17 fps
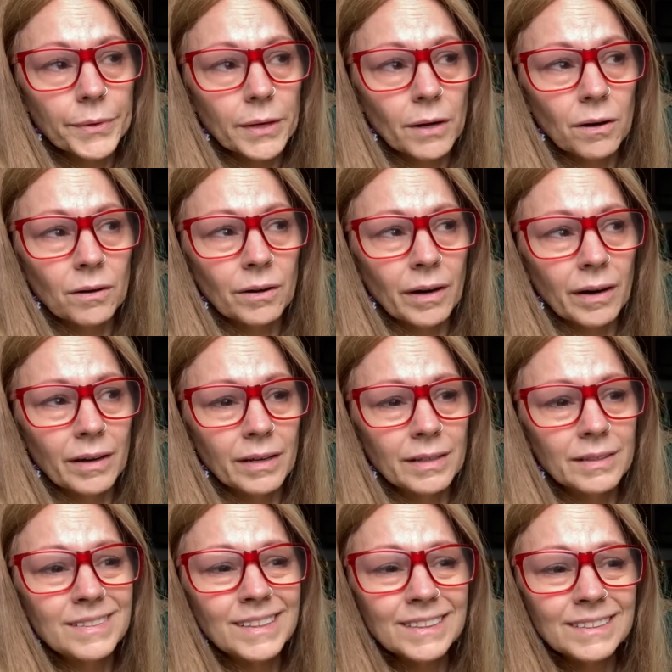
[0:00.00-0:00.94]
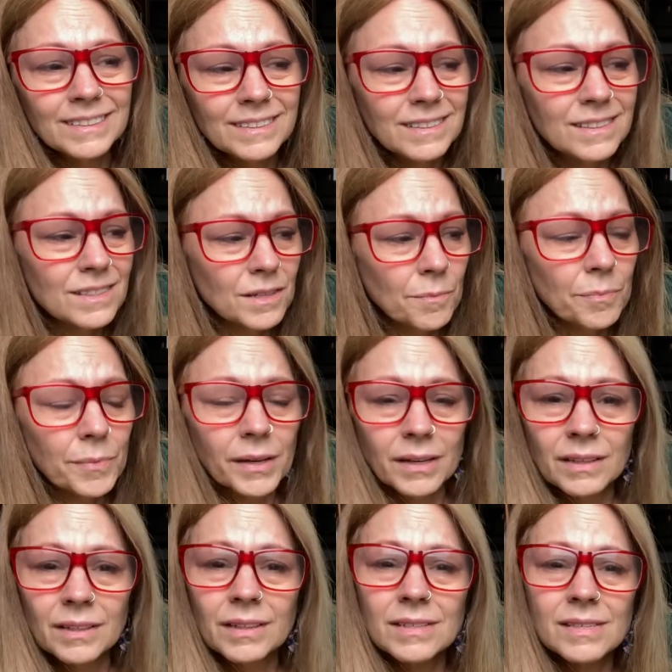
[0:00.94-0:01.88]
are addicted to
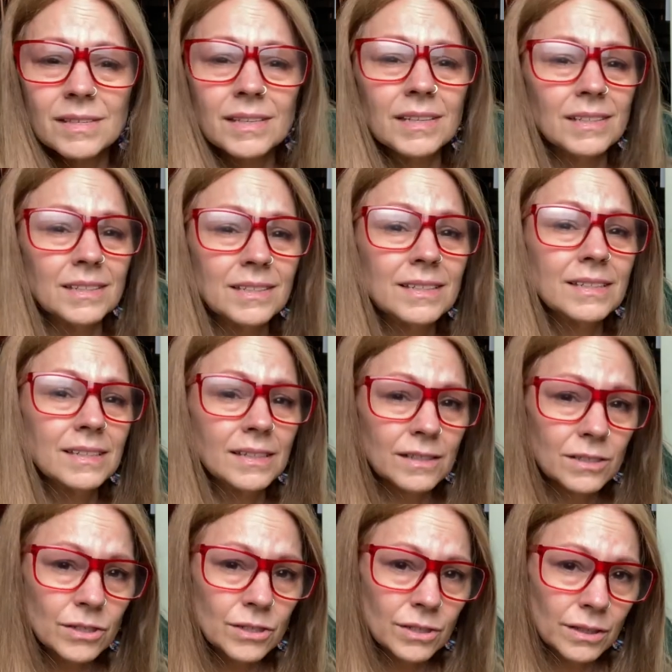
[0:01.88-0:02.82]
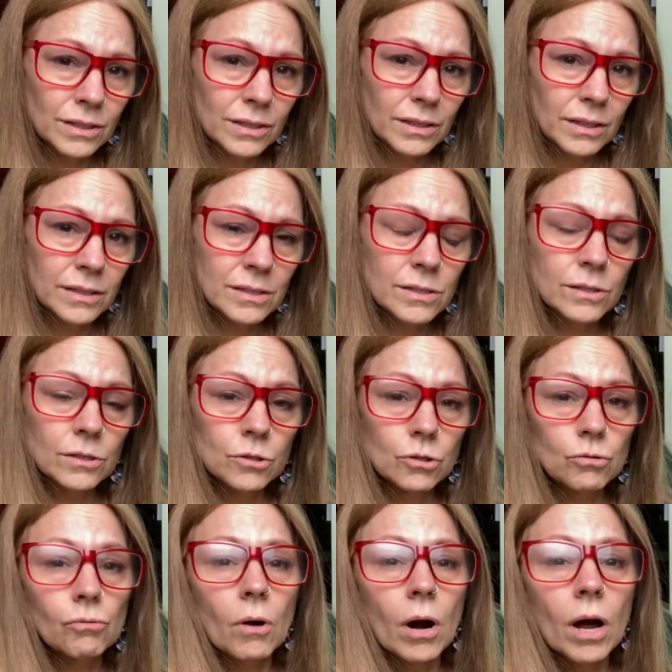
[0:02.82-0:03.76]
something, and it's the addiction. It's the
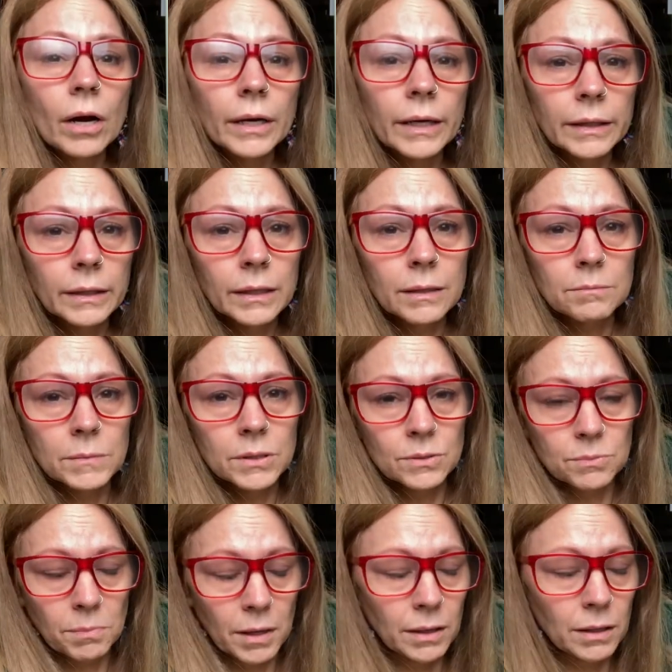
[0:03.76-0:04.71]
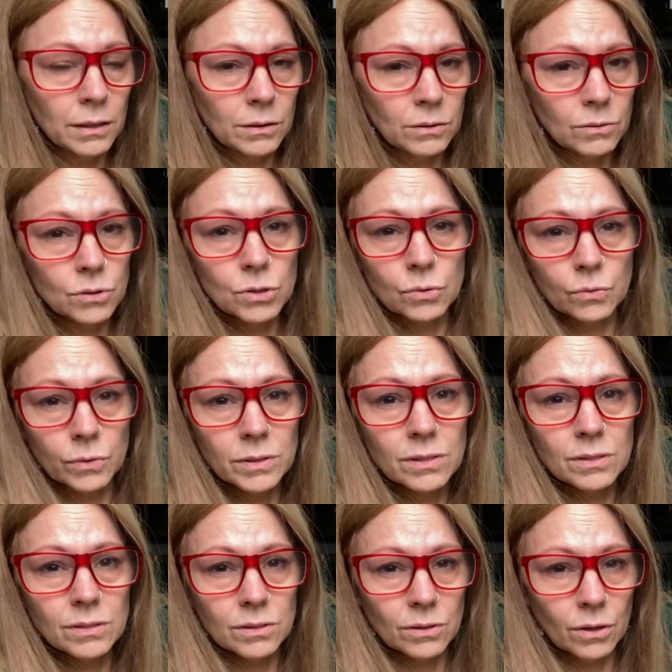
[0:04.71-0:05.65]
drug in them that's making those
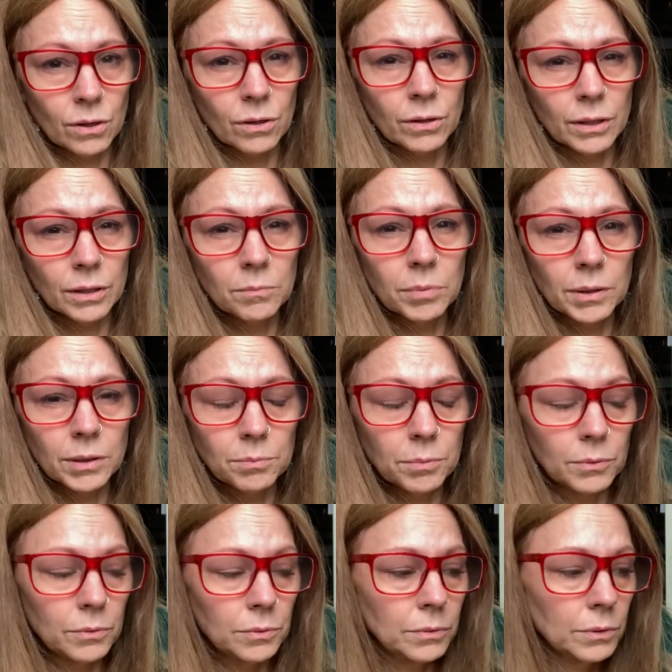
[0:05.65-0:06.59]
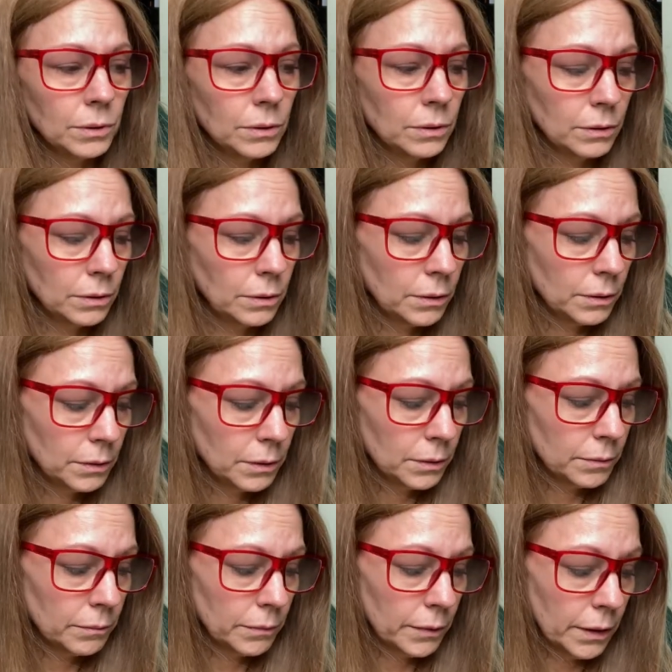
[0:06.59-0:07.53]
choices and hurting people.
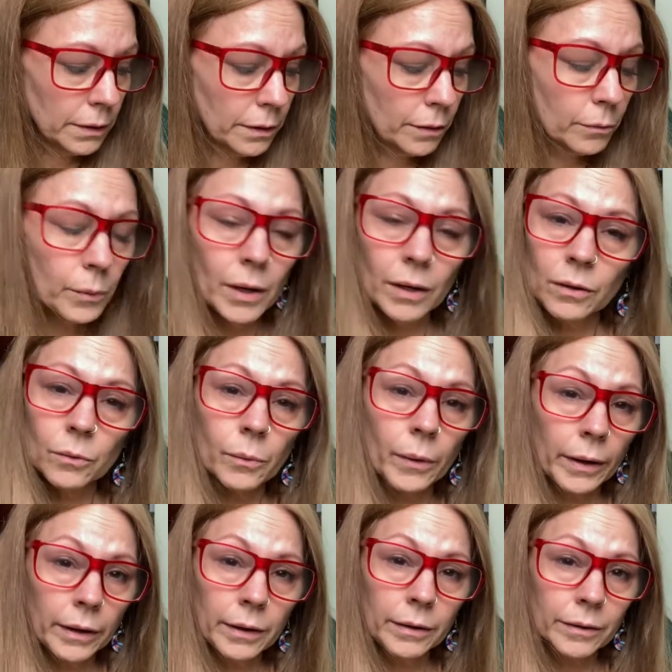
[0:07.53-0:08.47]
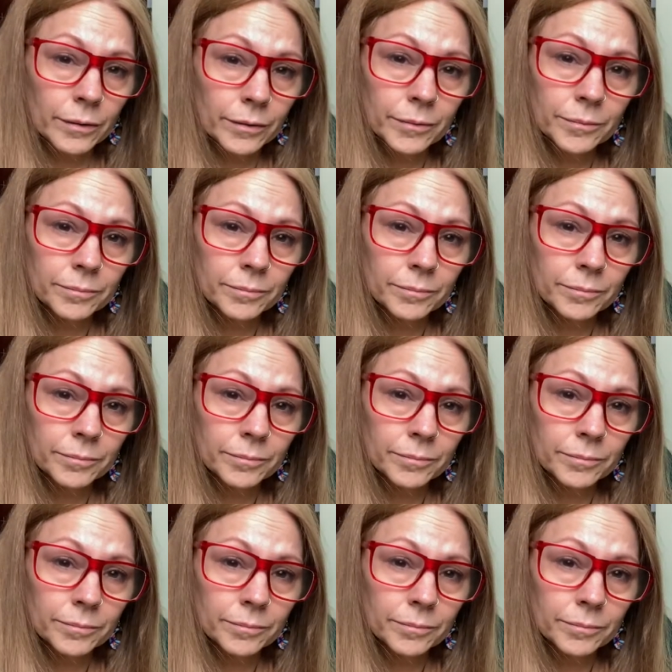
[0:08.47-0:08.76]
And they're well aware.